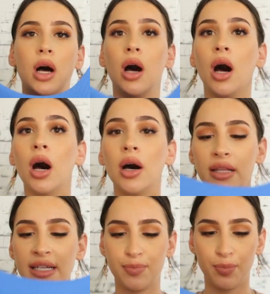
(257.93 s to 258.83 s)
Oh,
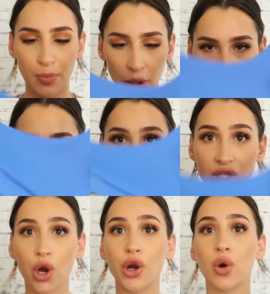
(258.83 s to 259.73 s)
this blue is
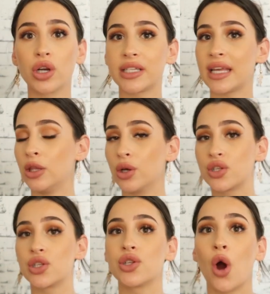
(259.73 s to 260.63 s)
so gorgeous. It looks
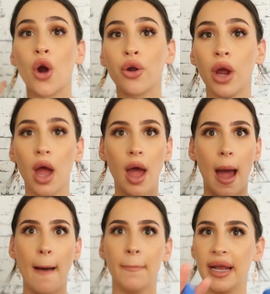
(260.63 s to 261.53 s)
so
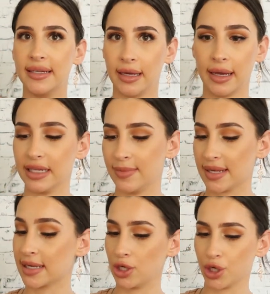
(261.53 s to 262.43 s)
amazing against my
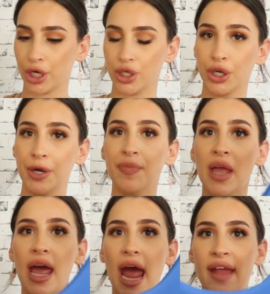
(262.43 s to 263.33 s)
skin tone too.
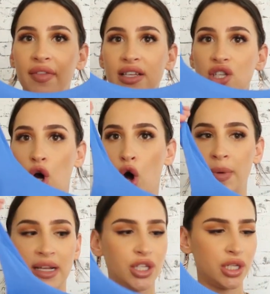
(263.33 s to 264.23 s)
And this
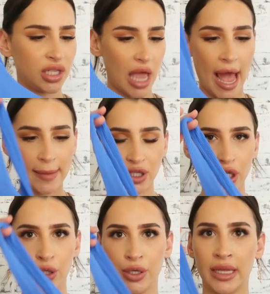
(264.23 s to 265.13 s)
top is just
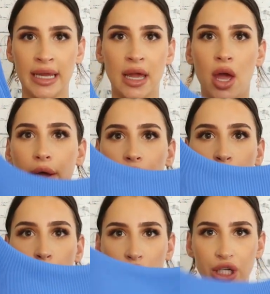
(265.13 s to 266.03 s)
absolutely
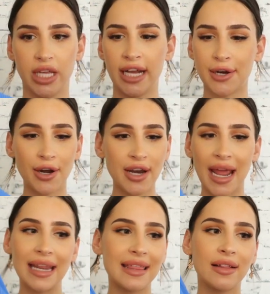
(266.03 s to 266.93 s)
gorgeous. I don't own
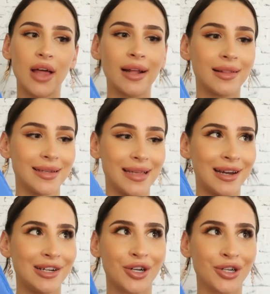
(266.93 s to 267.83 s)
anything like this, and
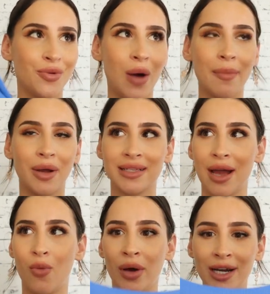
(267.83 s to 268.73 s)
I don't know why, because
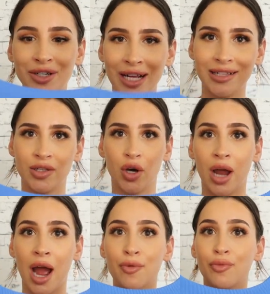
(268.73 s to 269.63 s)
when I tried this on,
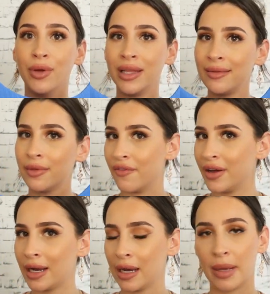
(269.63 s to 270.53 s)
I really love
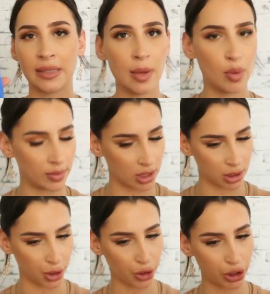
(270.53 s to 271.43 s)
it, and it makes my boobs look
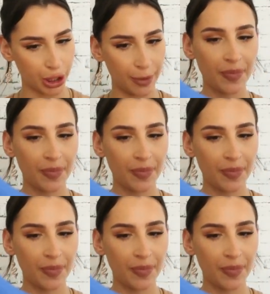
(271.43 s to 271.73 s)
so good too.